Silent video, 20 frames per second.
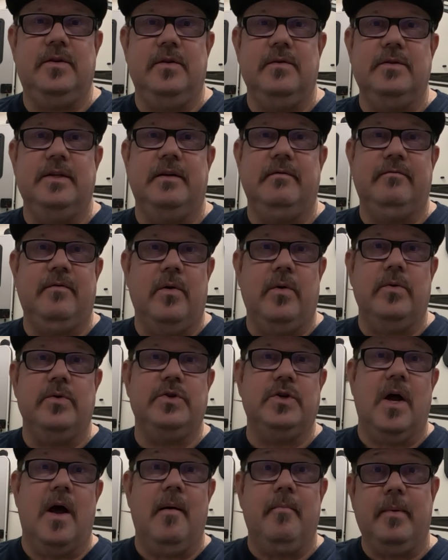using
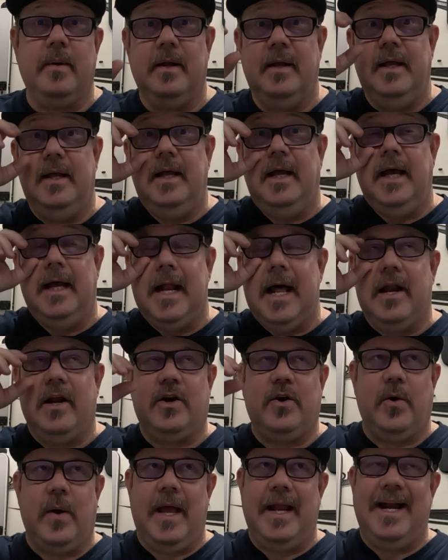Photoshop and how to
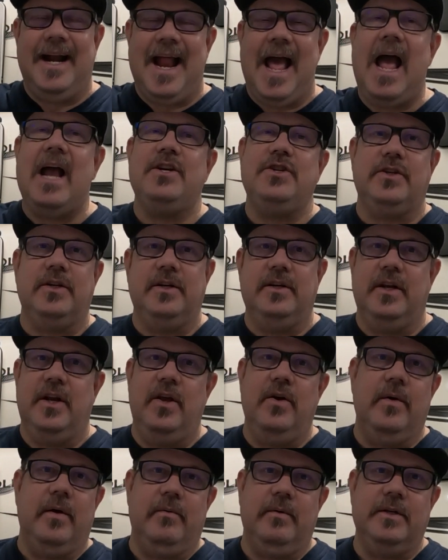create an action to
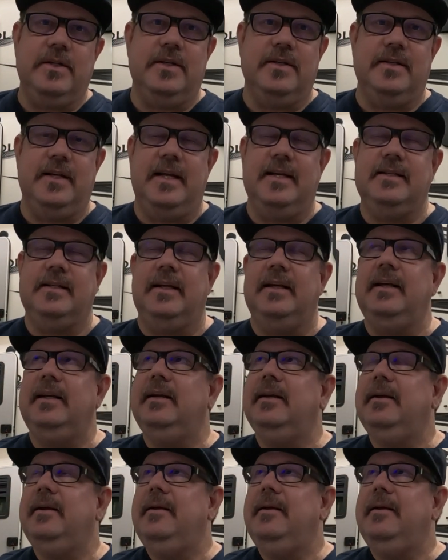do it, which is easy.